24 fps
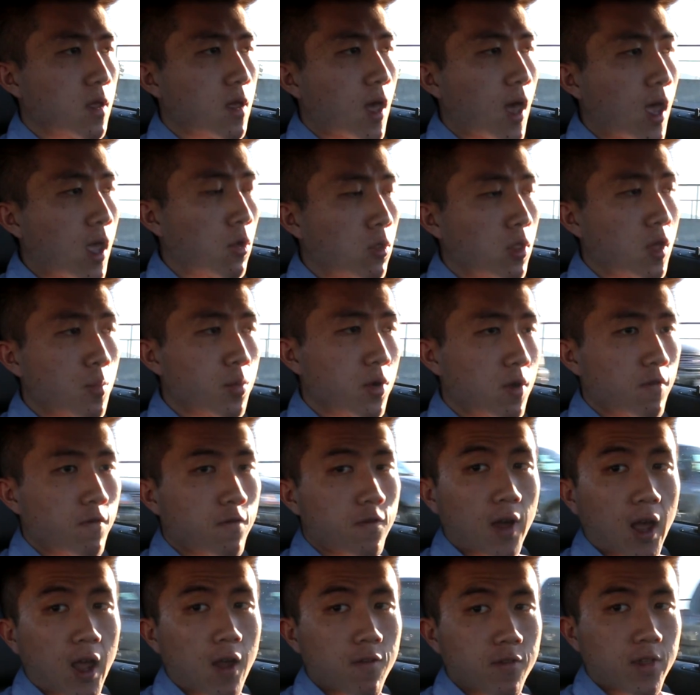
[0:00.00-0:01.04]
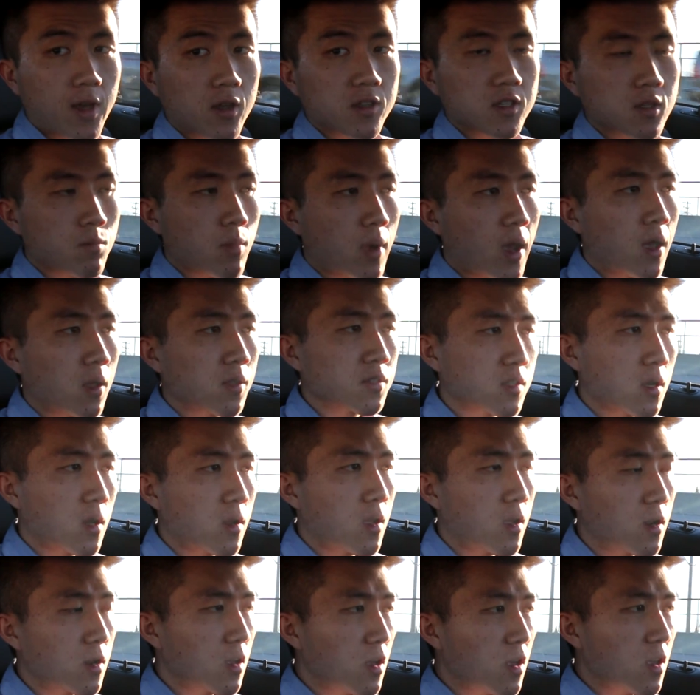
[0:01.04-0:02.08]
I only put 5,000 miles
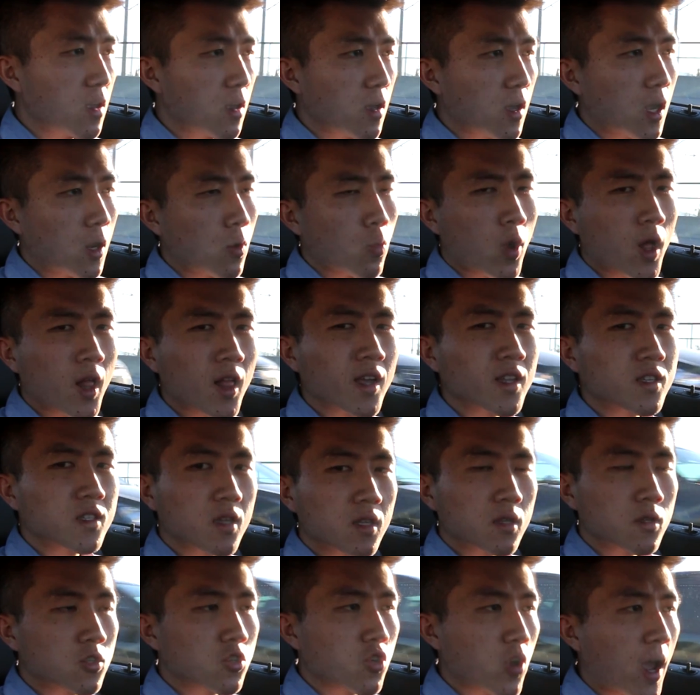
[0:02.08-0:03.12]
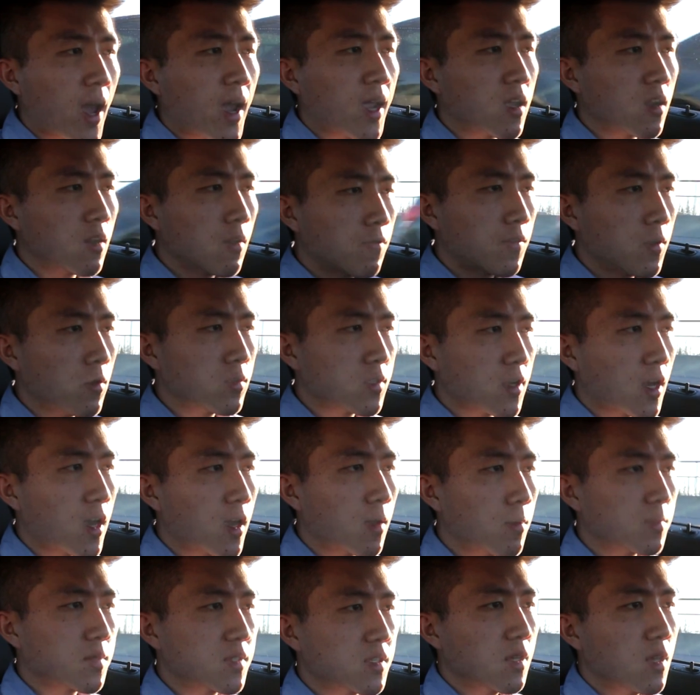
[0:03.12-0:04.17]
on it. And while I did track it a few
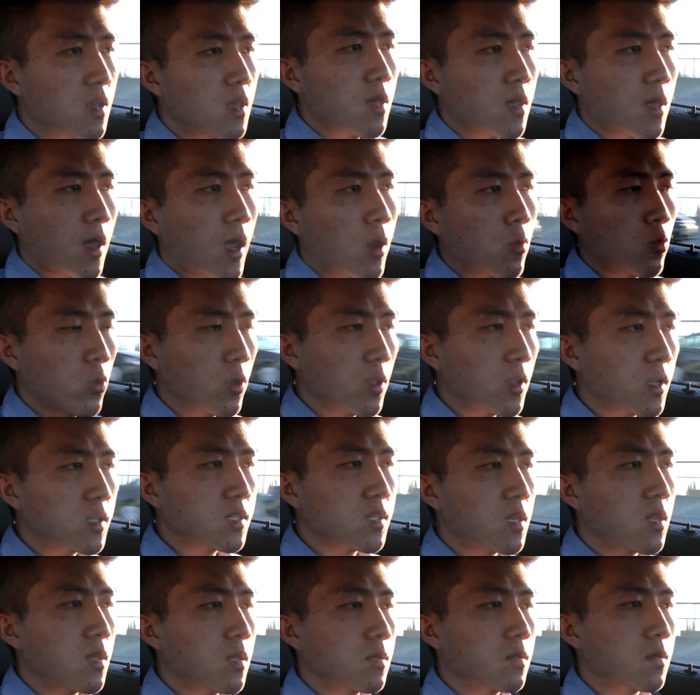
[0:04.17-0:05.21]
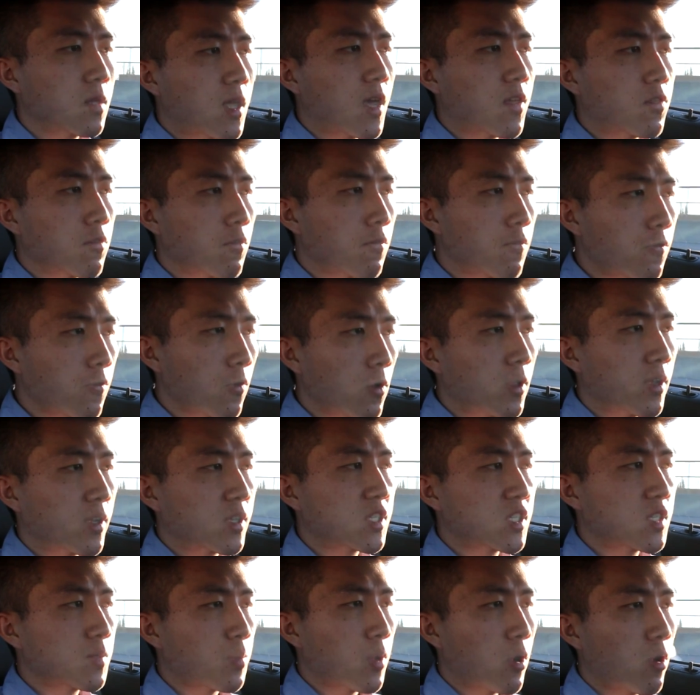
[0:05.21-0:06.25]
times, I really didn't get the full
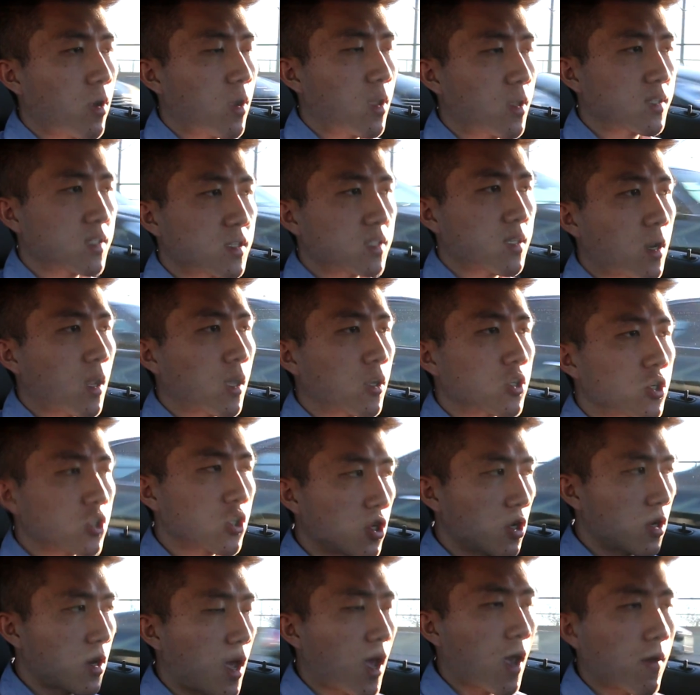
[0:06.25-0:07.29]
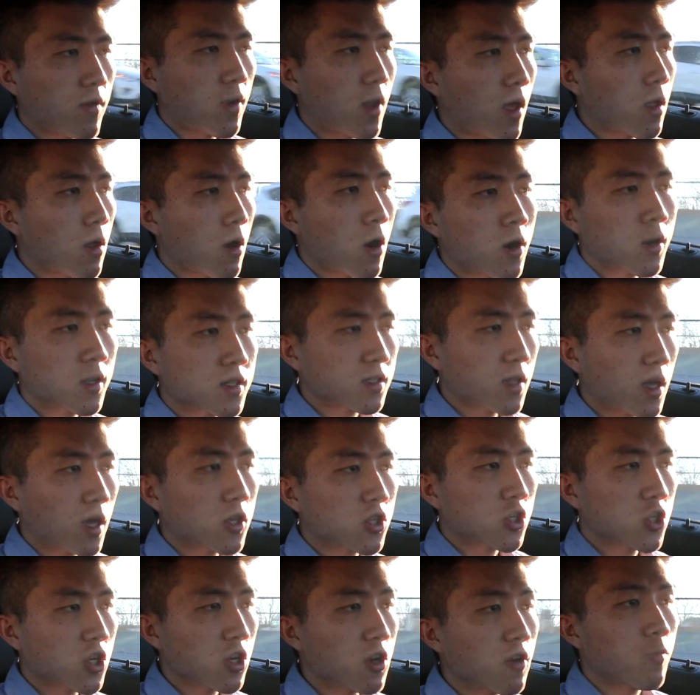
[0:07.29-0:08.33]
experience that I should have. And honestly, I
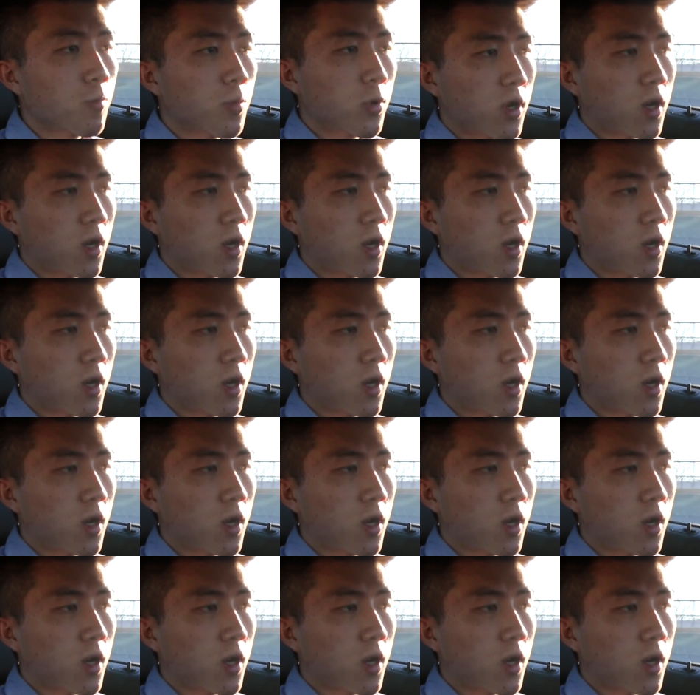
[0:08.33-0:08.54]
should have